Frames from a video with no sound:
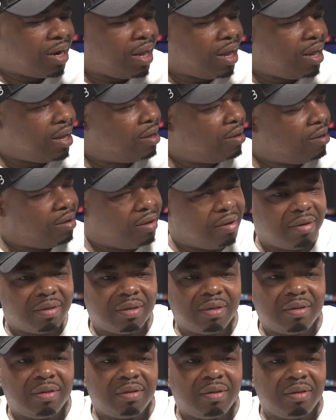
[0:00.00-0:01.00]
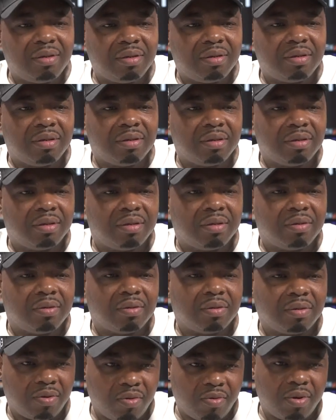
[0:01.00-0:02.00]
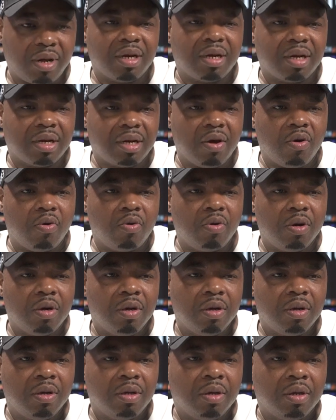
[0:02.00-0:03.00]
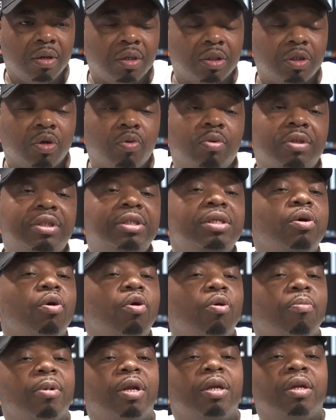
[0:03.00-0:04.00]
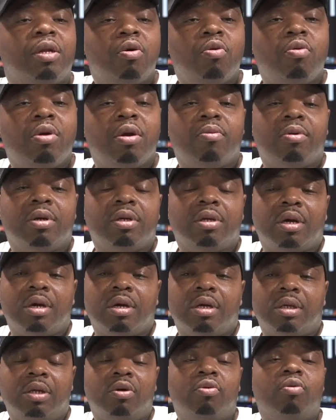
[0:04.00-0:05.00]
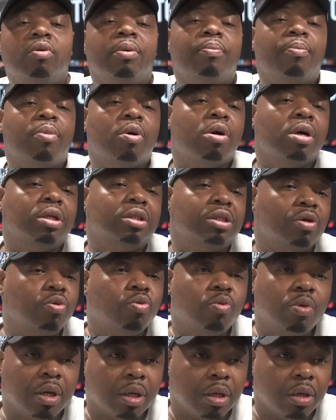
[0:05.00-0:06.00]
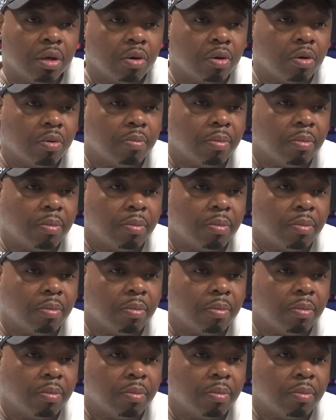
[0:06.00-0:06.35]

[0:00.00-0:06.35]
man, uh, go get the door. So when she opened the door, it was uh, Dooney Boy Tona, you hear